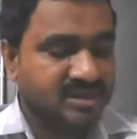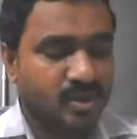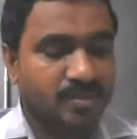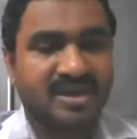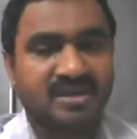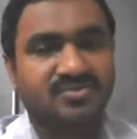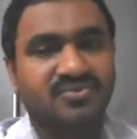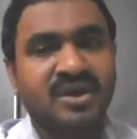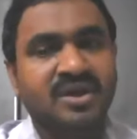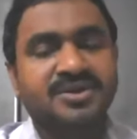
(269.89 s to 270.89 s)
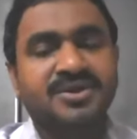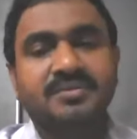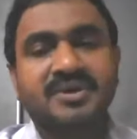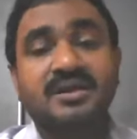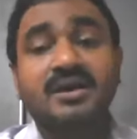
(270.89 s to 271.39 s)
domain of
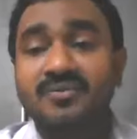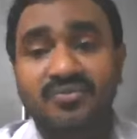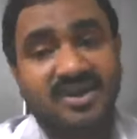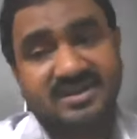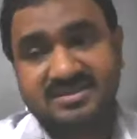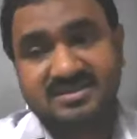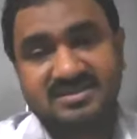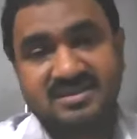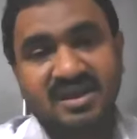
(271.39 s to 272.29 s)
human affairs.